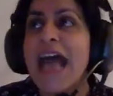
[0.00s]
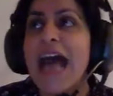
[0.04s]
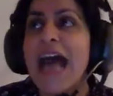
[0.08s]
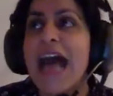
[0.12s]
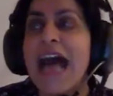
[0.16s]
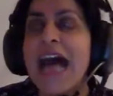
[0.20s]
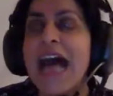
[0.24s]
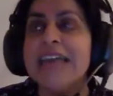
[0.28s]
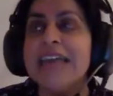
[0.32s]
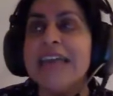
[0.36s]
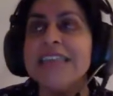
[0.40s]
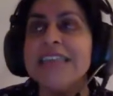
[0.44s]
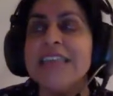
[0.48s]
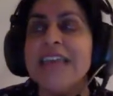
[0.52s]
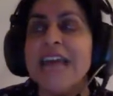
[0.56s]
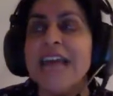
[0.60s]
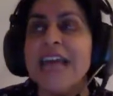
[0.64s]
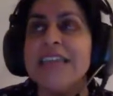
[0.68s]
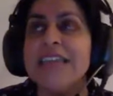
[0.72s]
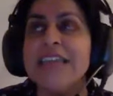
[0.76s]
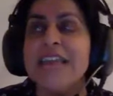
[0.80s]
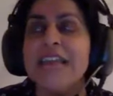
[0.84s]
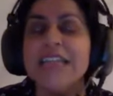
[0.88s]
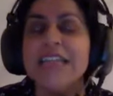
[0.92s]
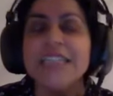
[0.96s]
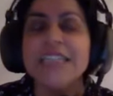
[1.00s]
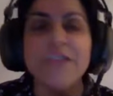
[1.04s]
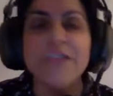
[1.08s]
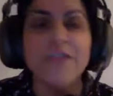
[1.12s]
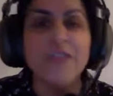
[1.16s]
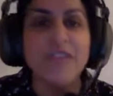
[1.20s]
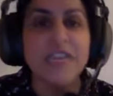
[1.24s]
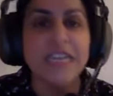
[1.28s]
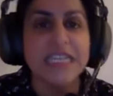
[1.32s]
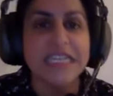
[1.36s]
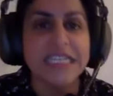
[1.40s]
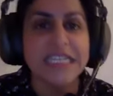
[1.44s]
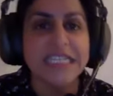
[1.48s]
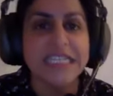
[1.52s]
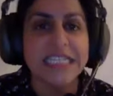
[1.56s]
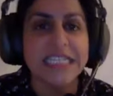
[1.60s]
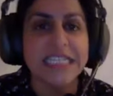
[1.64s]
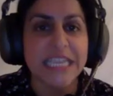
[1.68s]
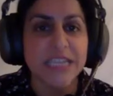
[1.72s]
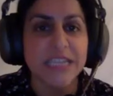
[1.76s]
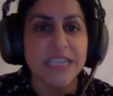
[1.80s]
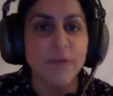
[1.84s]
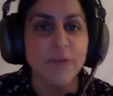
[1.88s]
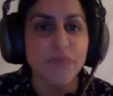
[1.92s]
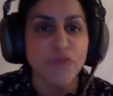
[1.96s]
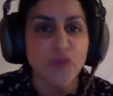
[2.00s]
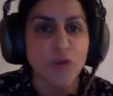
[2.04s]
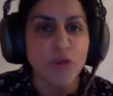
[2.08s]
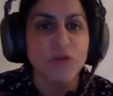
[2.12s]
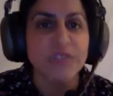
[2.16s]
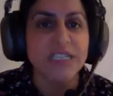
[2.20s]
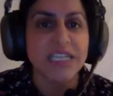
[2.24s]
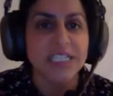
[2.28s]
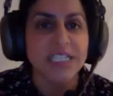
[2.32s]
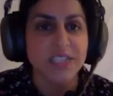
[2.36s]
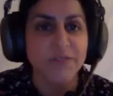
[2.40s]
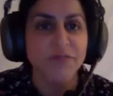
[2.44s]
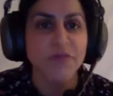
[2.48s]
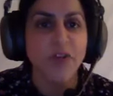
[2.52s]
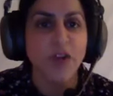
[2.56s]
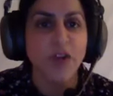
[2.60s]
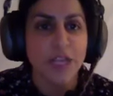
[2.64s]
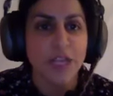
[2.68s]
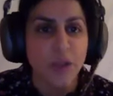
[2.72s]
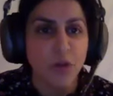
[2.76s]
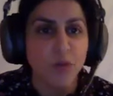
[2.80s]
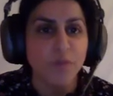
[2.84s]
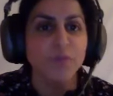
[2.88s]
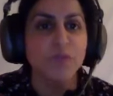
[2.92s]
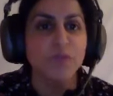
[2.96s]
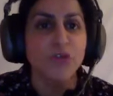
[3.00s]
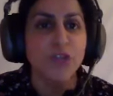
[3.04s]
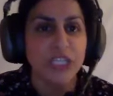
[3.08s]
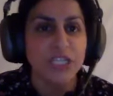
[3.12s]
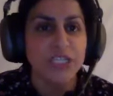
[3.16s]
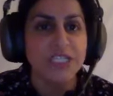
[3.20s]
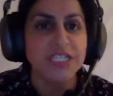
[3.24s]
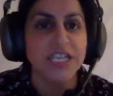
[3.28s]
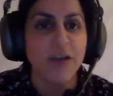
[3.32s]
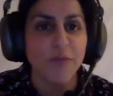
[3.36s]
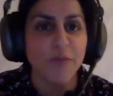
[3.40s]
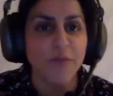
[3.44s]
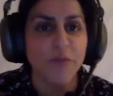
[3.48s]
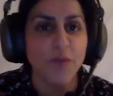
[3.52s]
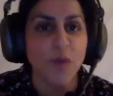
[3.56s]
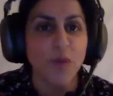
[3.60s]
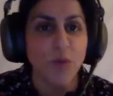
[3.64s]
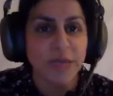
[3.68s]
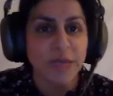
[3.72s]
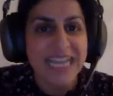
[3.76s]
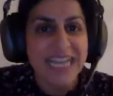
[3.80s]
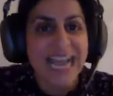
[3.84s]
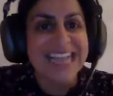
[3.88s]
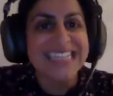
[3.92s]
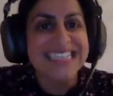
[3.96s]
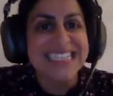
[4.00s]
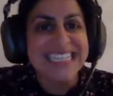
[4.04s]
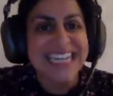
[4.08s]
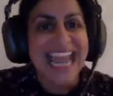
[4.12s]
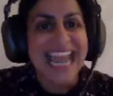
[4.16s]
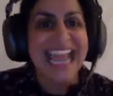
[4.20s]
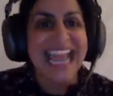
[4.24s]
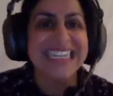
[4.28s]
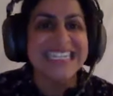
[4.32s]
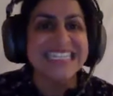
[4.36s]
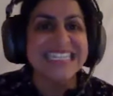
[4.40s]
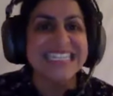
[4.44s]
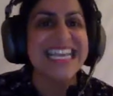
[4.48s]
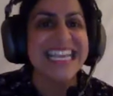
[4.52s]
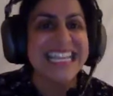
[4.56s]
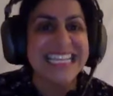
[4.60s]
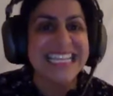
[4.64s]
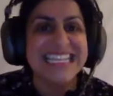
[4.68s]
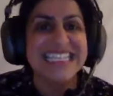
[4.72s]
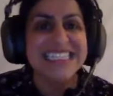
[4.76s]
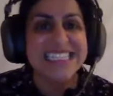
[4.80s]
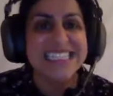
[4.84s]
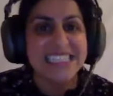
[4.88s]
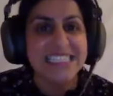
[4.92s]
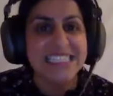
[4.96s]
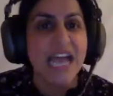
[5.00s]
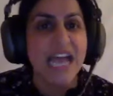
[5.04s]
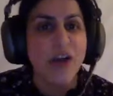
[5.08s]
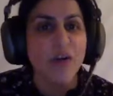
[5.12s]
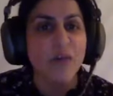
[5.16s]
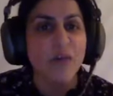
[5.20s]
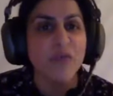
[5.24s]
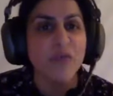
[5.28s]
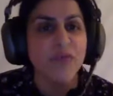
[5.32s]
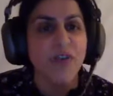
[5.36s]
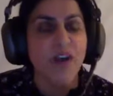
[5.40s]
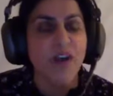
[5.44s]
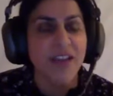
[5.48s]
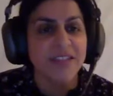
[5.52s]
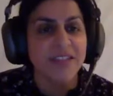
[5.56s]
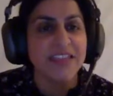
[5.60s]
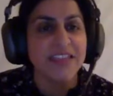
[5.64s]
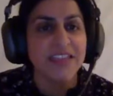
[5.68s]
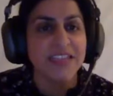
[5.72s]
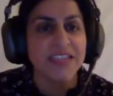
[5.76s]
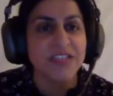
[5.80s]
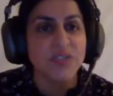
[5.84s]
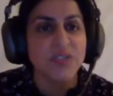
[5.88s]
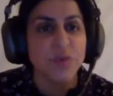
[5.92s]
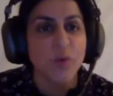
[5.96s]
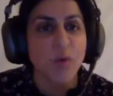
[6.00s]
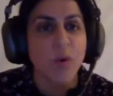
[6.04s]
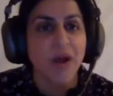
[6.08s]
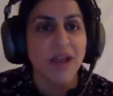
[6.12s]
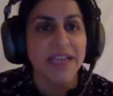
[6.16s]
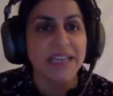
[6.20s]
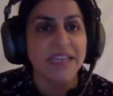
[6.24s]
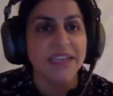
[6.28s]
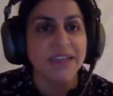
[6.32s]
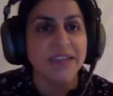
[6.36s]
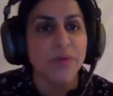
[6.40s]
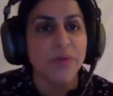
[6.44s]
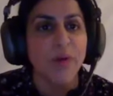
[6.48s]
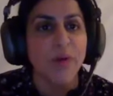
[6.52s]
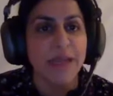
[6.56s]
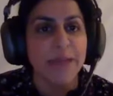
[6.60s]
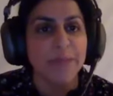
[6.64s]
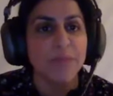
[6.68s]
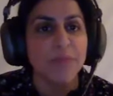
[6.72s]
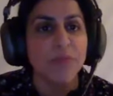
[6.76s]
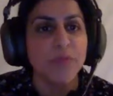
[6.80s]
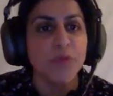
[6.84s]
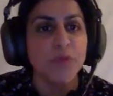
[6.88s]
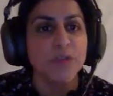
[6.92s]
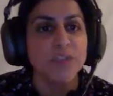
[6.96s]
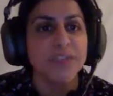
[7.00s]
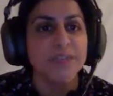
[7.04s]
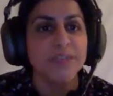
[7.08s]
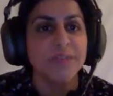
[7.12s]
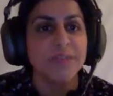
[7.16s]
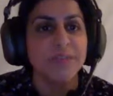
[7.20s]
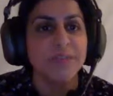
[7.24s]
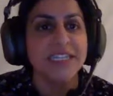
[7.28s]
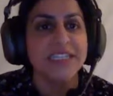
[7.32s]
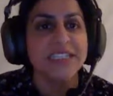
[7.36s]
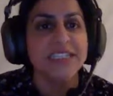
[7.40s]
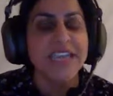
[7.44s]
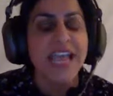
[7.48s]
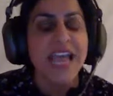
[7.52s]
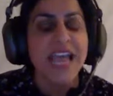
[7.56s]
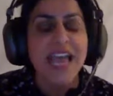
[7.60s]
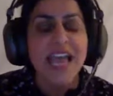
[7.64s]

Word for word: and and and definitely seeing the process of running or putting yourself forward as an an end in itself i think is quite quite important because